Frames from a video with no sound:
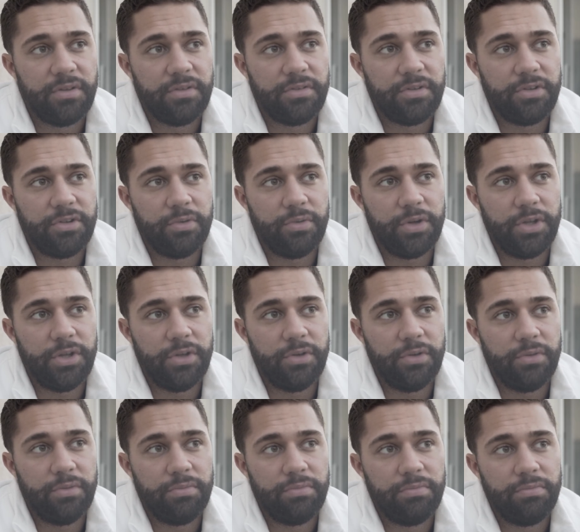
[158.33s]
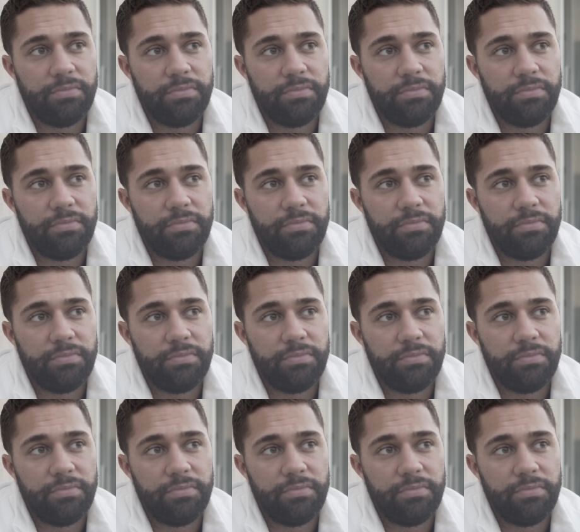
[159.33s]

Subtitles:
To do what you,